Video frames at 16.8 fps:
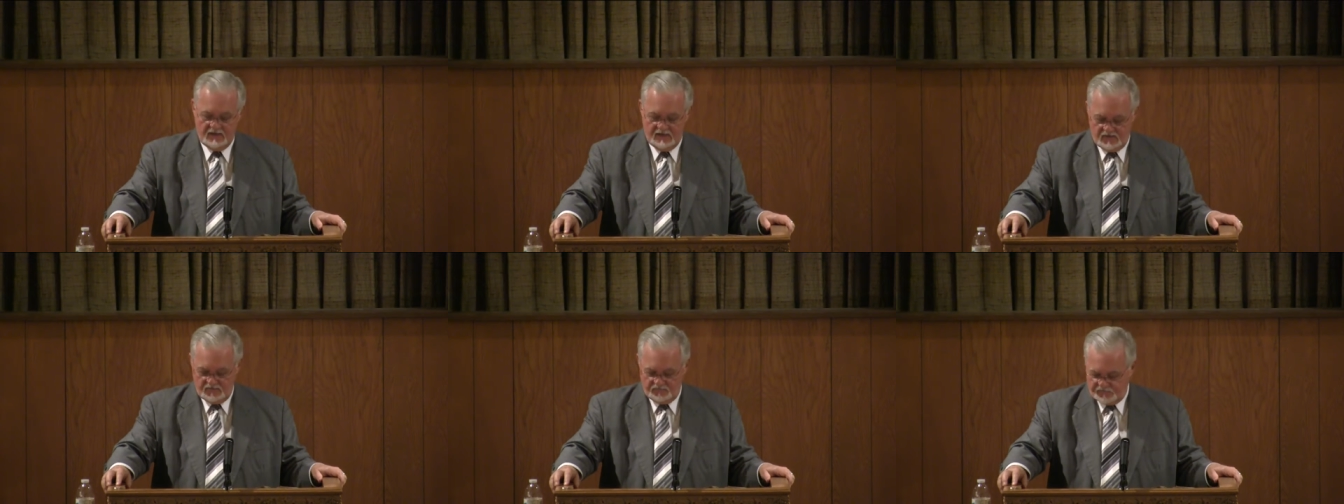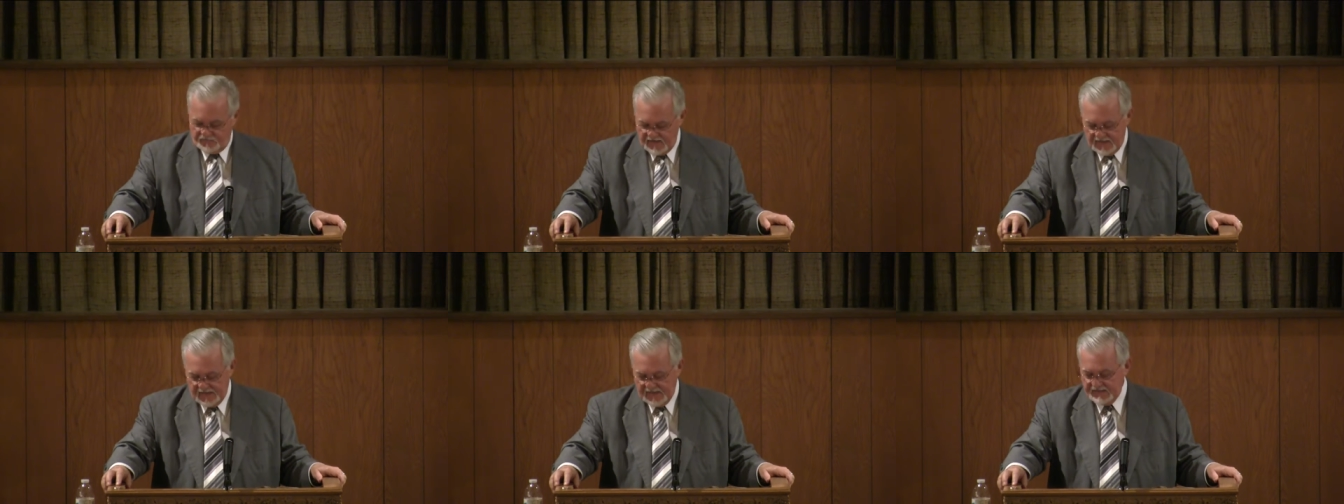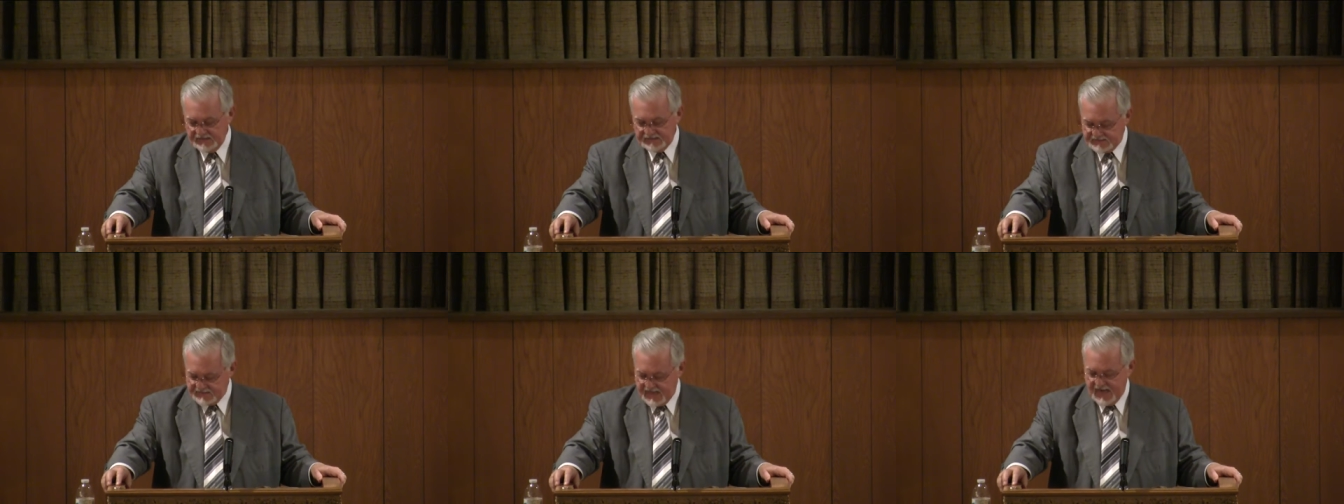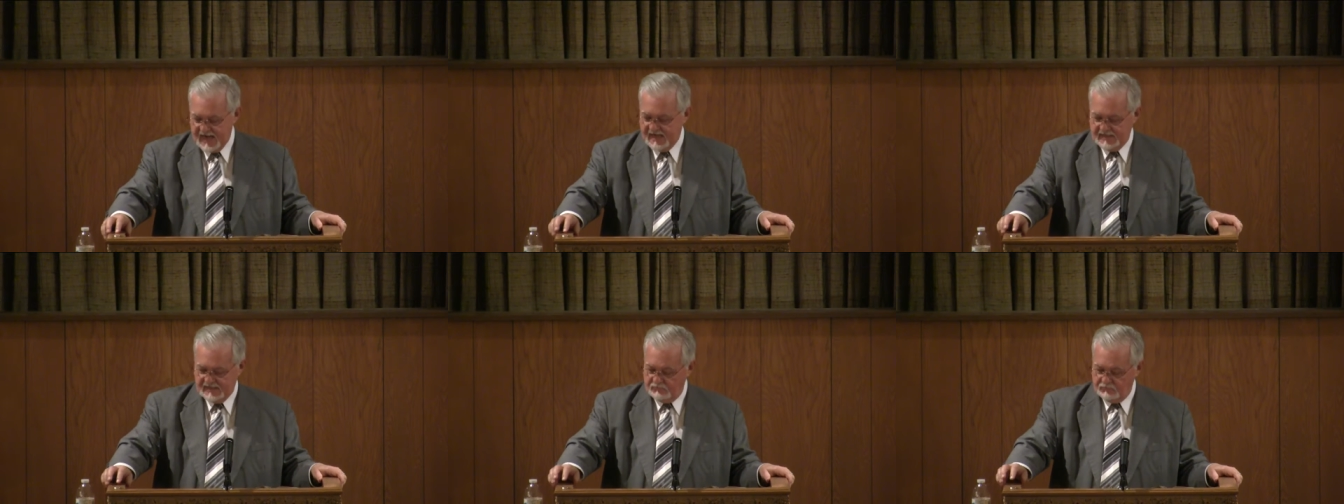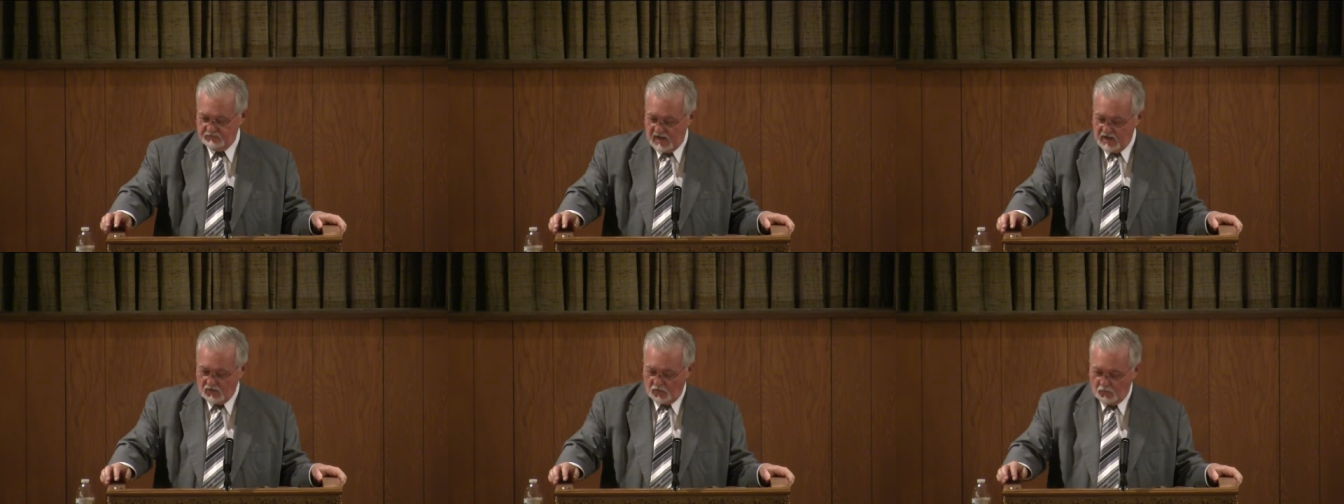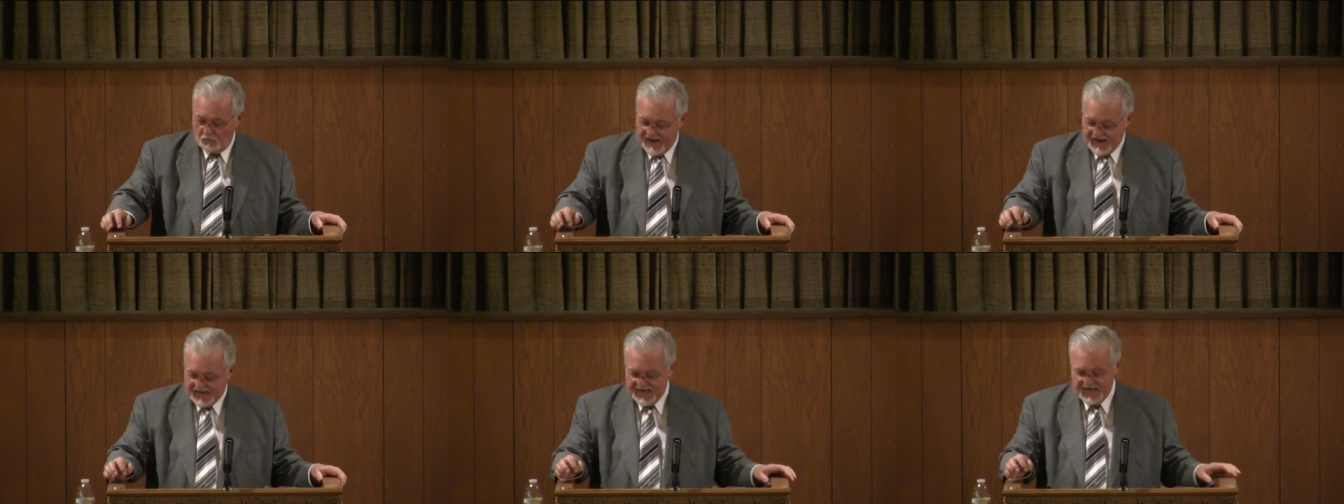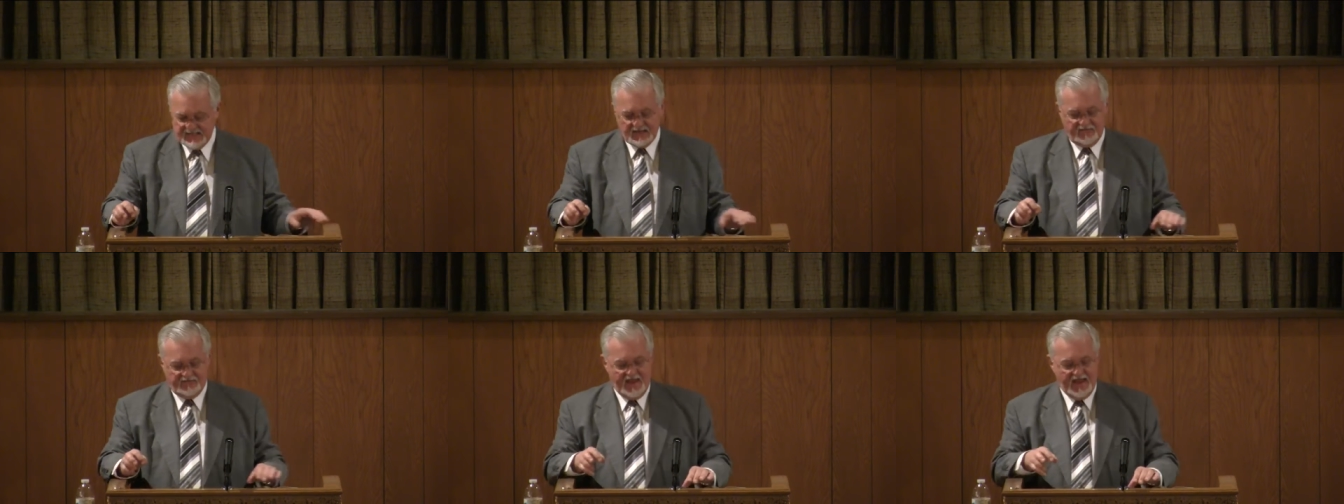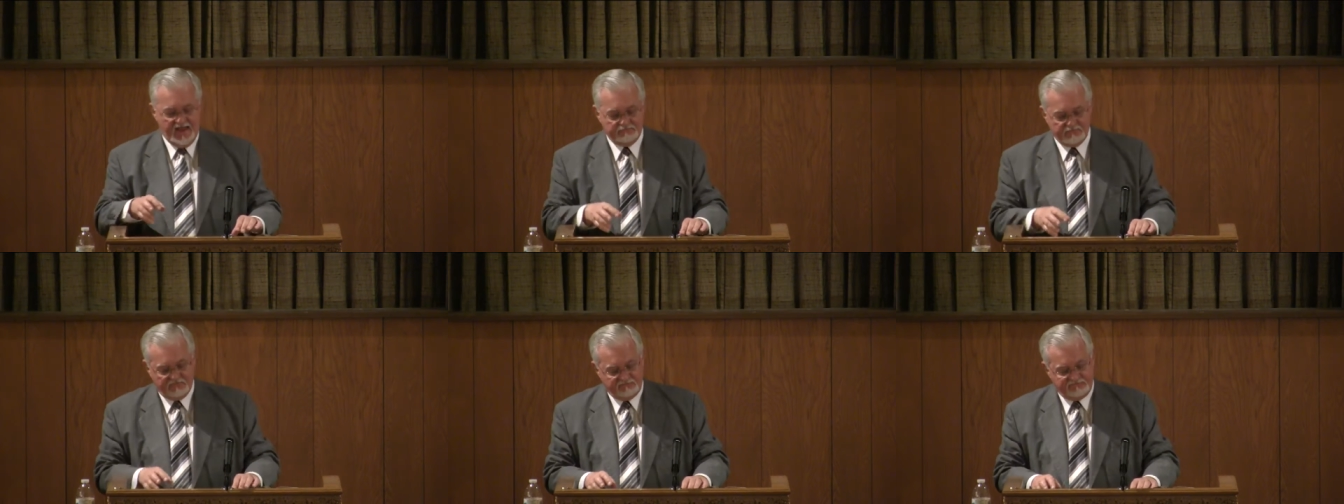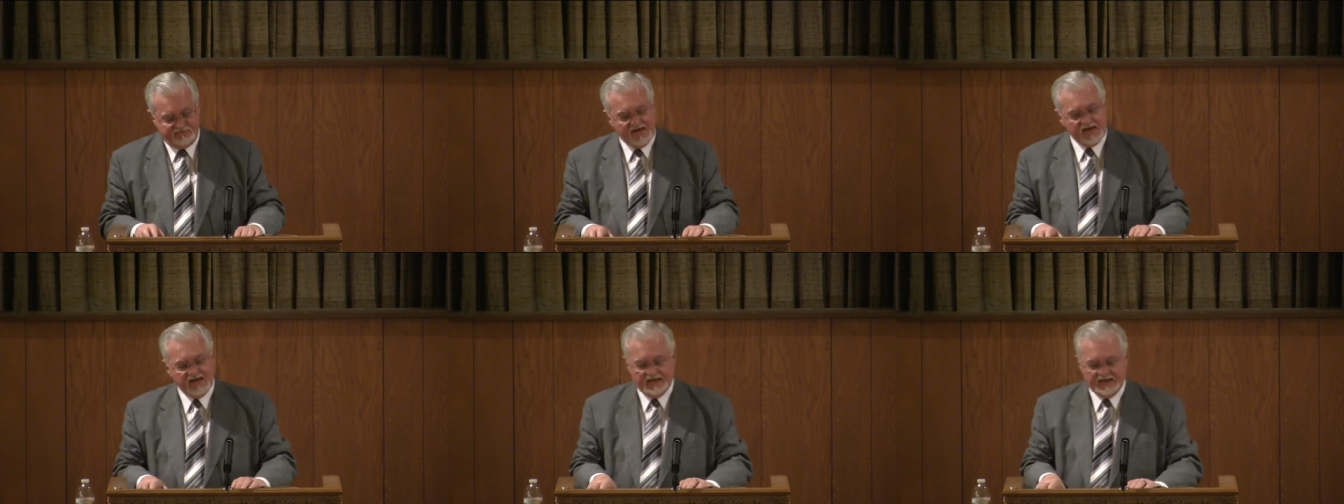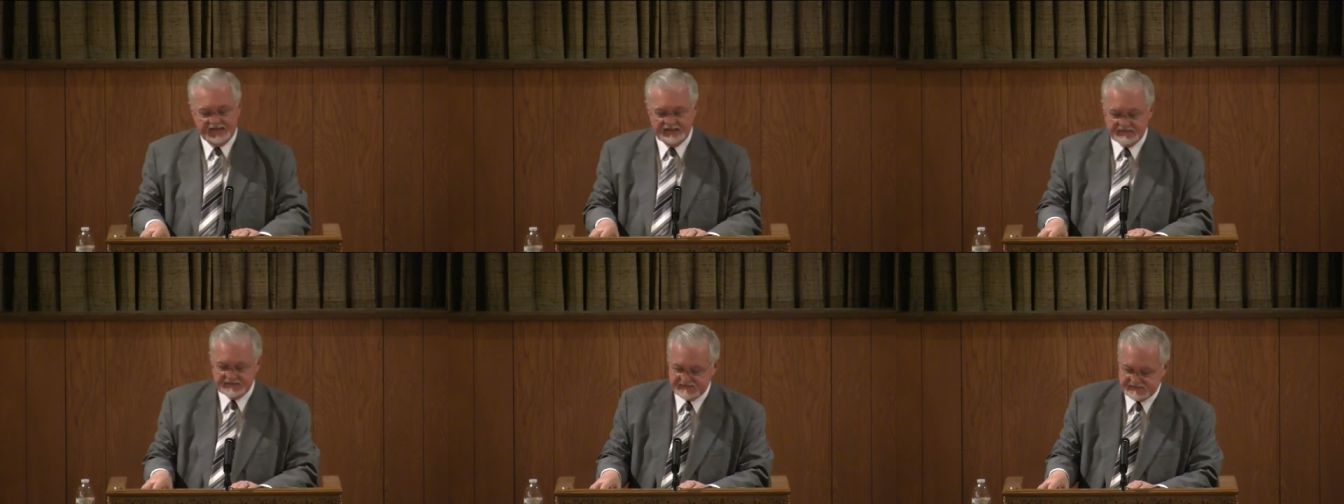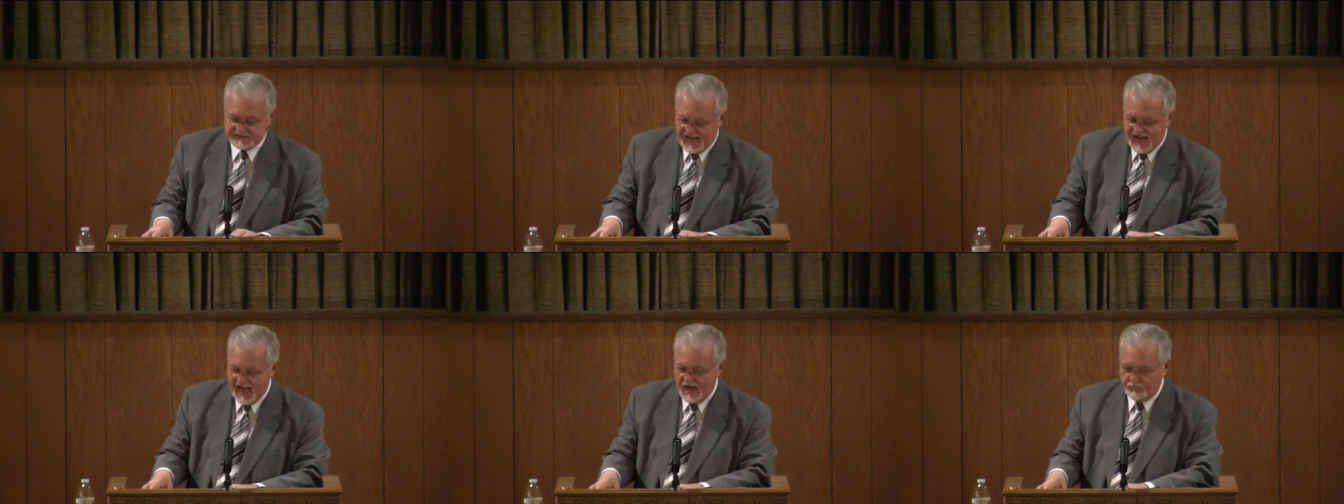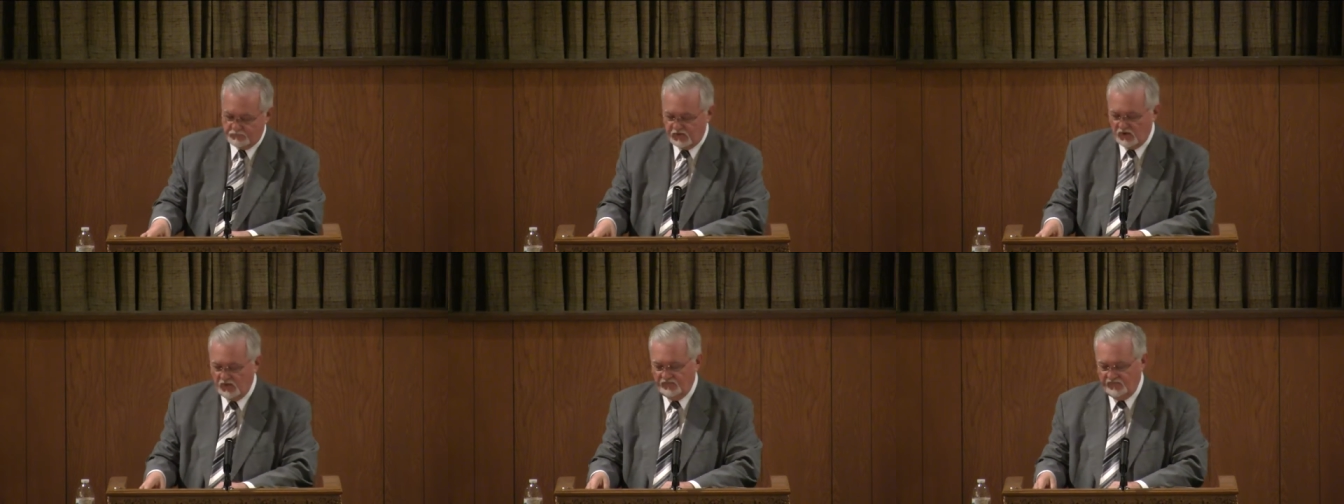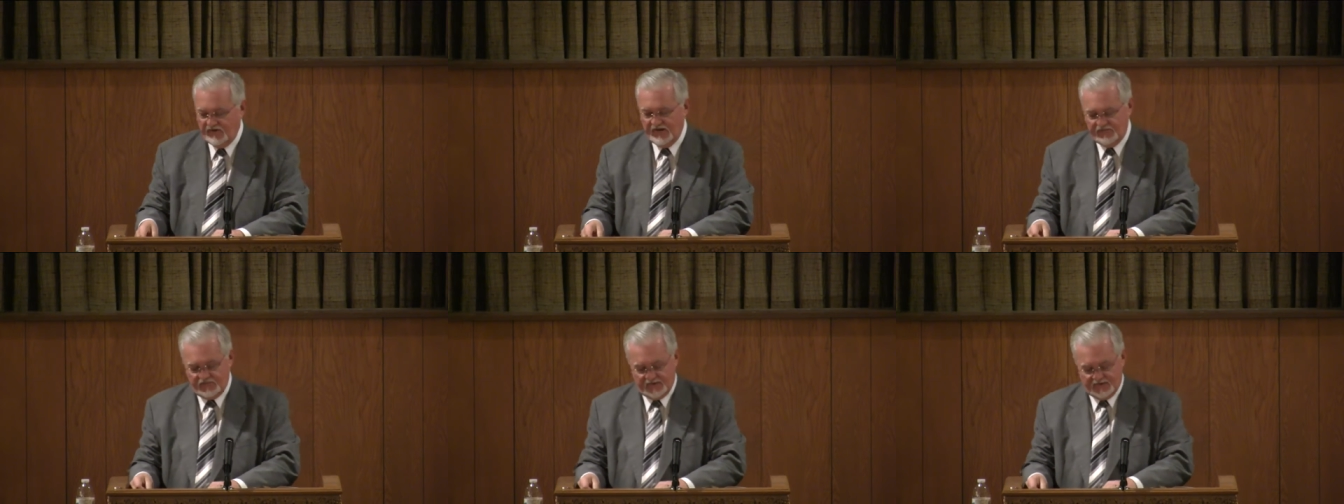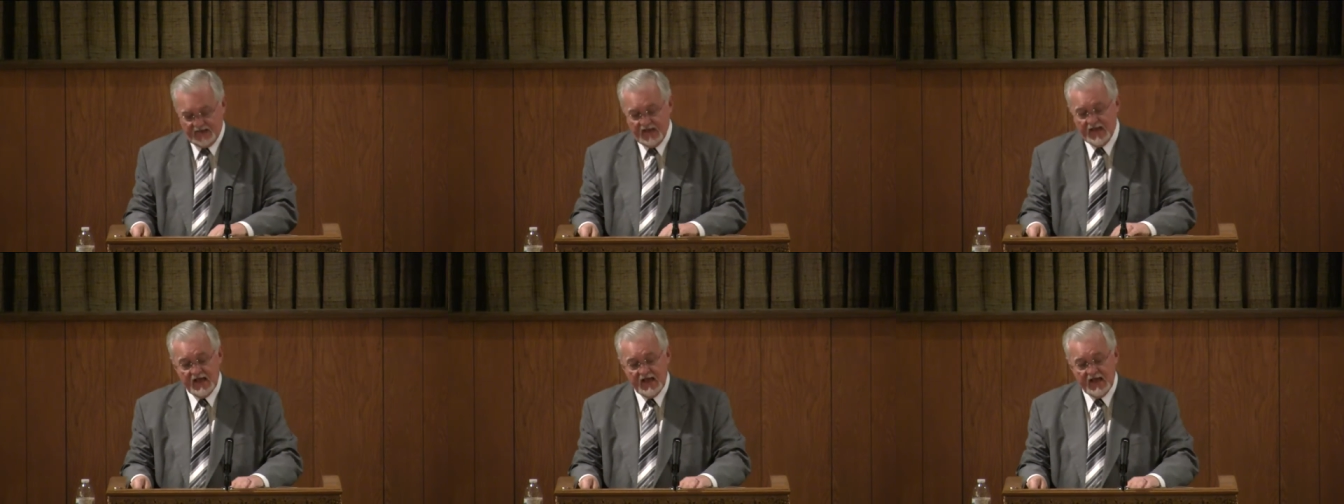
Feelings can't, and we're not going to go back into that, but feelings can't prove anything.